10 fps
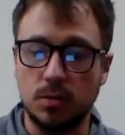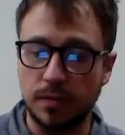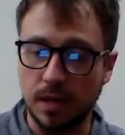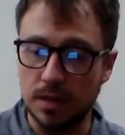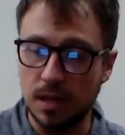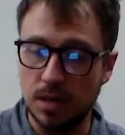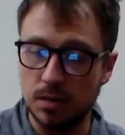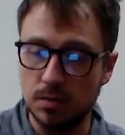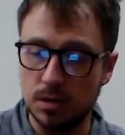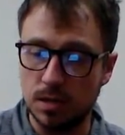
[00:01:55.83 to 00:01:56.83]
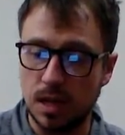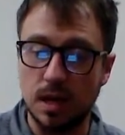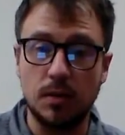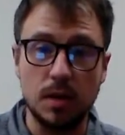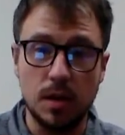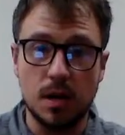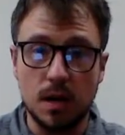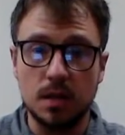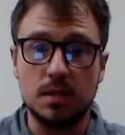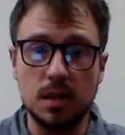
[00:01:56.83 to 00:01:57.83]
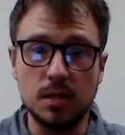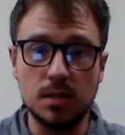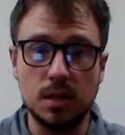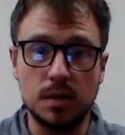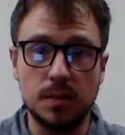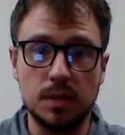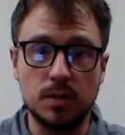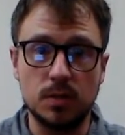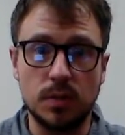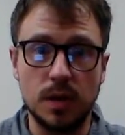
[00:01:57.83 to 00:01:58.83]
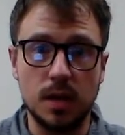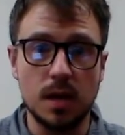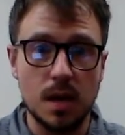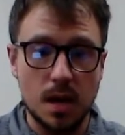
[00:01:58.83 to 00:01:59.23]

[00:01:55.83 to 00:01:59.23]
So I've got 10 newtons down 10 centimeters away,